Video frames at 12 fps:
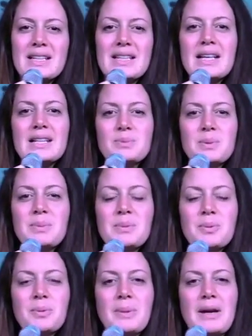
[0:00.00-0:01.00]
and as we've
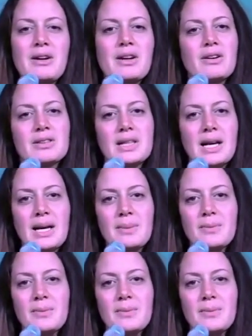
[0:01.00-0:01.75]
been preparing our time,